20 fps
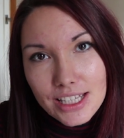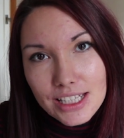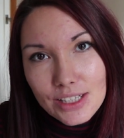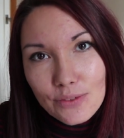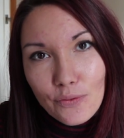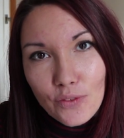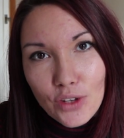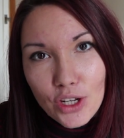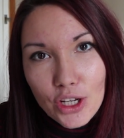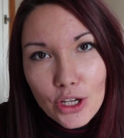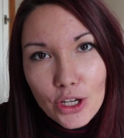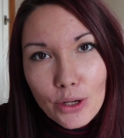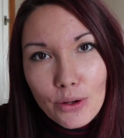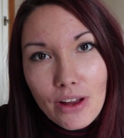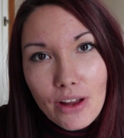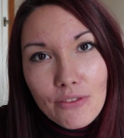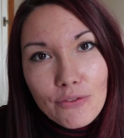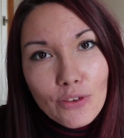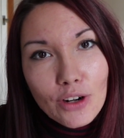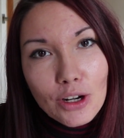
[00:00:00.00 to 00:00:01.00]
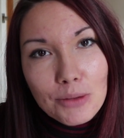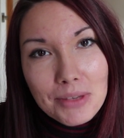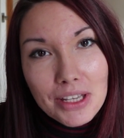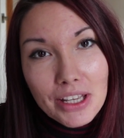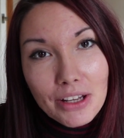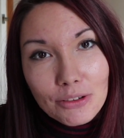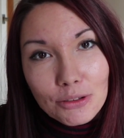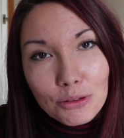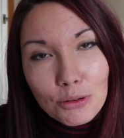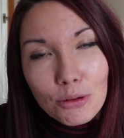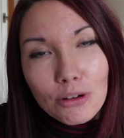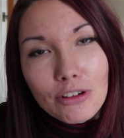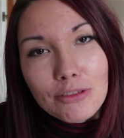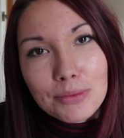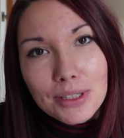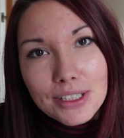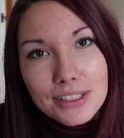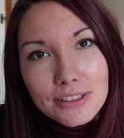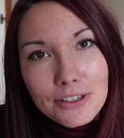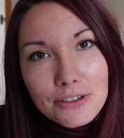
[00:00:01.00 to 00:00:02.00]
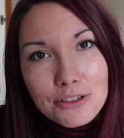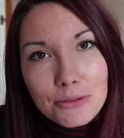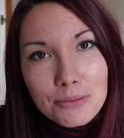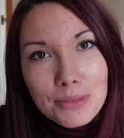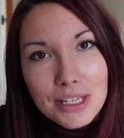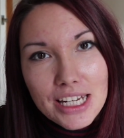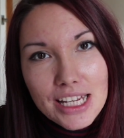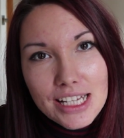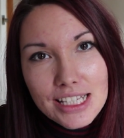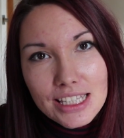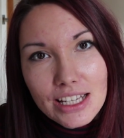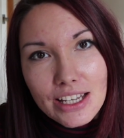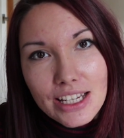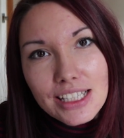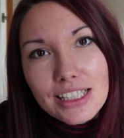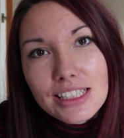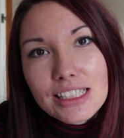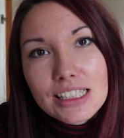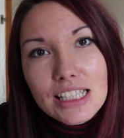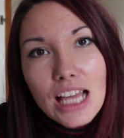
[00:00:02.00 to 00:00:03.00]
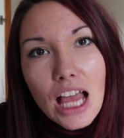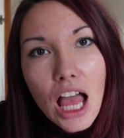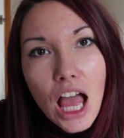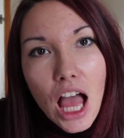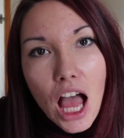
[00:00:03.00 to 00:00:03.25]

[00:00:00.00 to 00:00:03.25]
this video and follow me on all of my social media sites.